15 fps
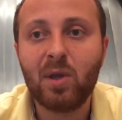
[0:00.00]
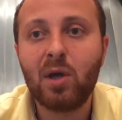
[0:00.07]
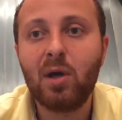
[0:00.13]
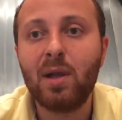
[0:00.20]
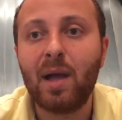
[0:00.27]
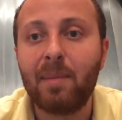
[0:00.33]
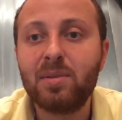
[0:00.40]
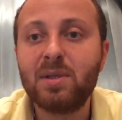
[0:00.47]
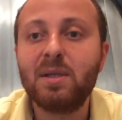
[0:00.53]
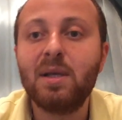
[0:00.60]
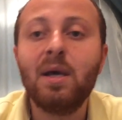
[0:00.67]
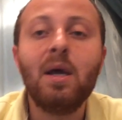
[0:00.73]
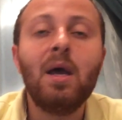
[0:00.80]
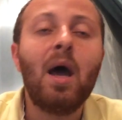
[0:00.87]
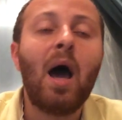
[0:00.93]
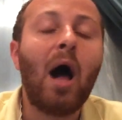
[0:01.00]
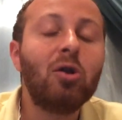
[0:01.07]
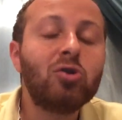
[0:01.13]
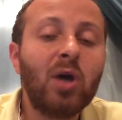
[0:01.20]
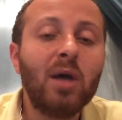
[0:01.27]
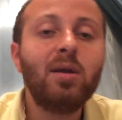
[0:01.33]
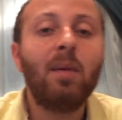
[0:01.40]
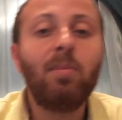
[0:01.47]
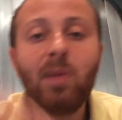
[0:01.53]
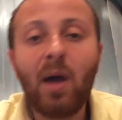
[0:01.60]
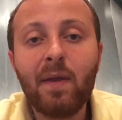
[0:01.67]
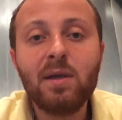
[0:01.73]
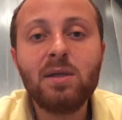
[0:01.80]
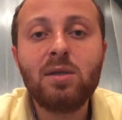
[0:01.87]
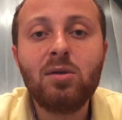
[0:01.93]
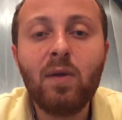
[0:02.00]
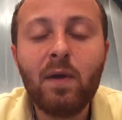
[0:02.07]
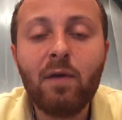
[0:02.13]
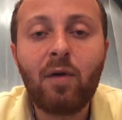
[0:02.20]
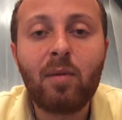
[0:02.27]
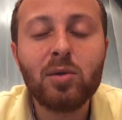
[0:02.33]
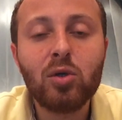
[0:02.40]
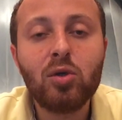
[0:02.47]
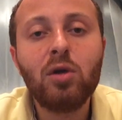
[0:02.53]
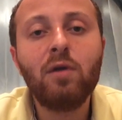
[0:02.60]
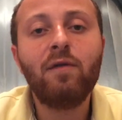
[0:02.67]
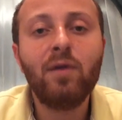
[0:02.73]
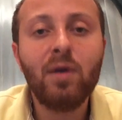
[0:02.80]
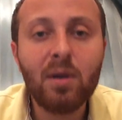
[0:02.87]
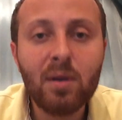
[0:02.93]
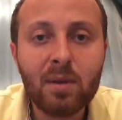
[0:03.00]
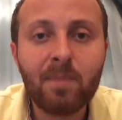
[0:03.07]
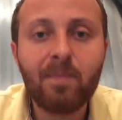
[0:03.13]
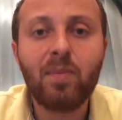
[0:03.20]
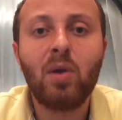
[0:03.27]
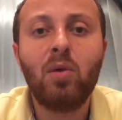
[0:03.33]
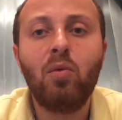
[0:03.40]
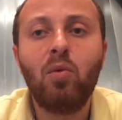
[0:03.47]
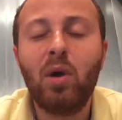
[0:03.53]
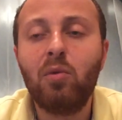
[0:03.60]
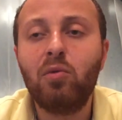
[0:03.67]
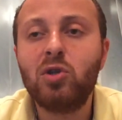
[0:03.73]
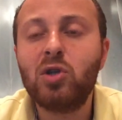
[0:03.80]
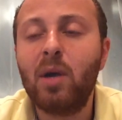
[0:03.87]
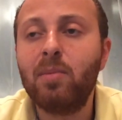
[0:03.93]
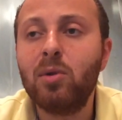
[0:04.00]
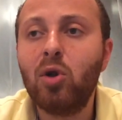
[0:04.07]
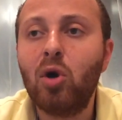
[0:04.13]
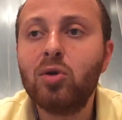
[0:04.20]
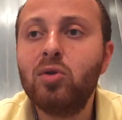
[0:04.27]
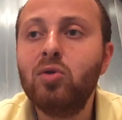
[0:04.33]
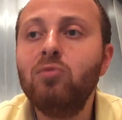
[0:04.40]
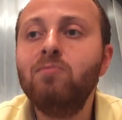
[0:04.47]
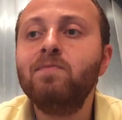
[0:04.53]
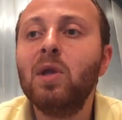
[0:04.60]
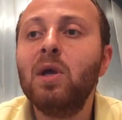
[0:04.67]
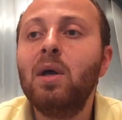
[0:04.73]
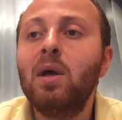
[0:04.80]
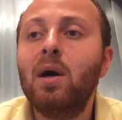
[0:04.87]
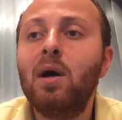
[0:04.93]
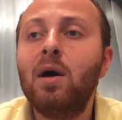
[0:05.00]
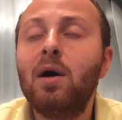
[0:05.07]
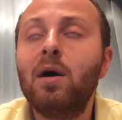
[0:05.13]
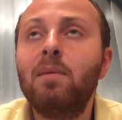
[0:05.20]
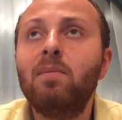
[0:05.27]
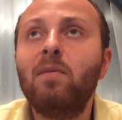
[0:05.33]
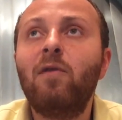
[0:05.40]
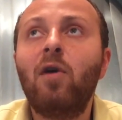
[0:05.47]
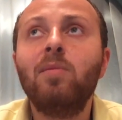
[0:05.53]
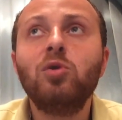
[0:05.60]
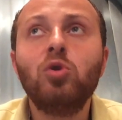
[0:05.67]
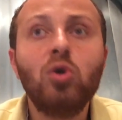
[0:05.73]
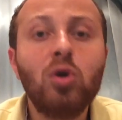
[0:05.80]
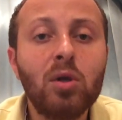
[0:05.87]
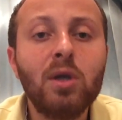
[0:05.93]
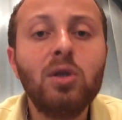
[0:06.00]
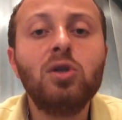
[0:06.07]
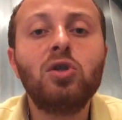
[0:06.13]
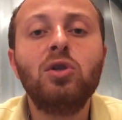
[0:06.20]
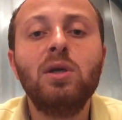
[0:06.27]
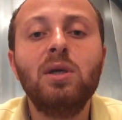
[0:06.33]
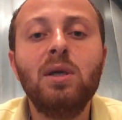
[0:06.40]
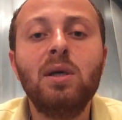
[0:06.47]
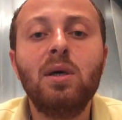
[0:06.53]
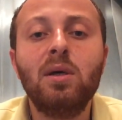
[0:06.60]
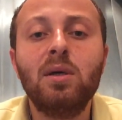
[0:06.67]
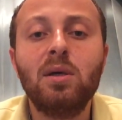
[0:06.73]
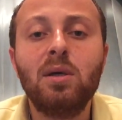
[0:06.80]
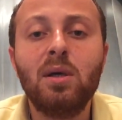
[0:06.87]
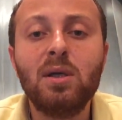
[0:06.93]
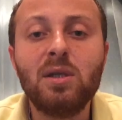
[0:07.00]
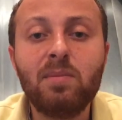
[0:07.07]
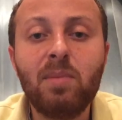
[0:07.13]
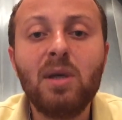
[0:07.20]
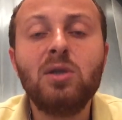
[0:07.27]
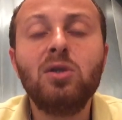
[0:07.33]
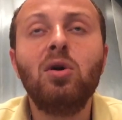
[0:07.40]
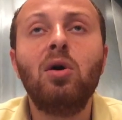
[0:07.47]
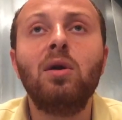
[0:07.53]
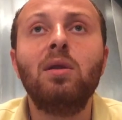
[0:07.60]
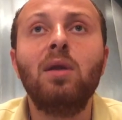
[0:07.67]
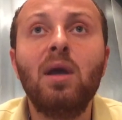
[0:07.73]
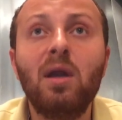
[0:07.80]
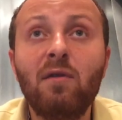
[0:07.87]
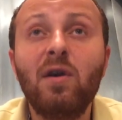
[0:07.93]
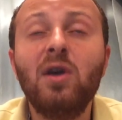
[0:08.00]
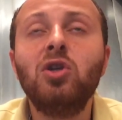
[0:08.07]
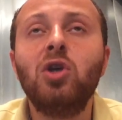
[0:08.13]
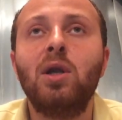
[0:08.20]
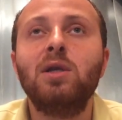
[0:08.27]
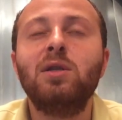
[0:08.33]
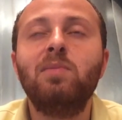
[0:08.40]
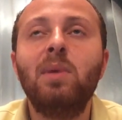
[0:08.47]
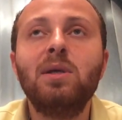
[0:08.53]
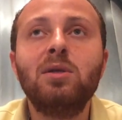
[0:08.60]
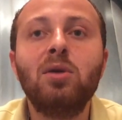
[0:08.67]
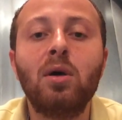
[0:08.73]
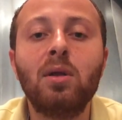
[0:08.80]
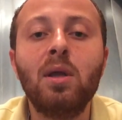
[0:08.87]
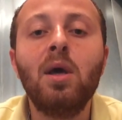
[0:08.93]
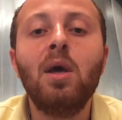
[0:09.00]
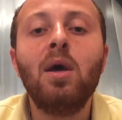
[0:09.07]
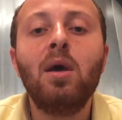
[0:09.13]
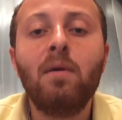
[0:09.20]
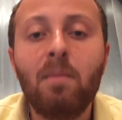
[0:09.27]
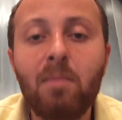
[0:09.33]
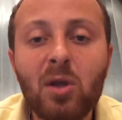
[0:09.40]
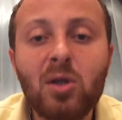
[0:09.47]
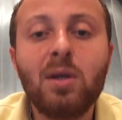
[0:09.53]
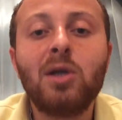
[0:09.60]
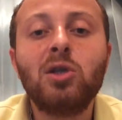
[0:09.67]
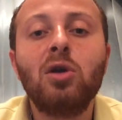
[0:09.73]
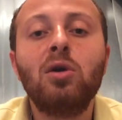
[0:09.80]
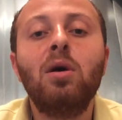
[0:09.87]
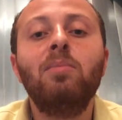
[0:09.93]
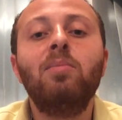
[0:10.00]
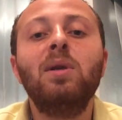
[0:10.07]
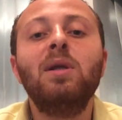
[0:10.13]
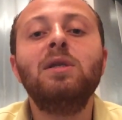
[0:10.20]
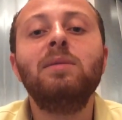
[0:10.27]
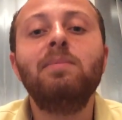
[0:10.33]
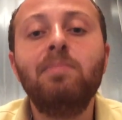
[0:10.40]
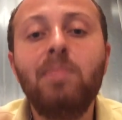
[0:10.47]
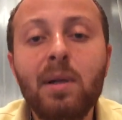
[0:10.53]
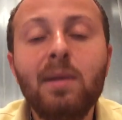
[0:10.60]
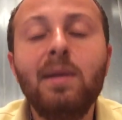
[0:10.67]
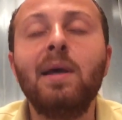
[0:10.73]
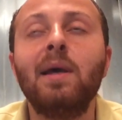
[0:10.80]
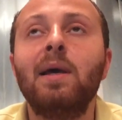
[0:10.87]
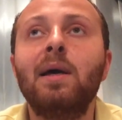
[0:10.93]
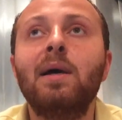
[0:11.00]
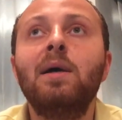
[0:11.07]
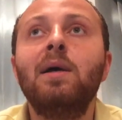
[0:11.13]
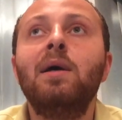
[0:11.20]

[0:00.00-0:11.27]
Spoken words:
collapsed. I'll try to apply this to the pharmaceutical field, which I belong to. Pharmaceutical industry is based on innovation. It's based on multinational companies building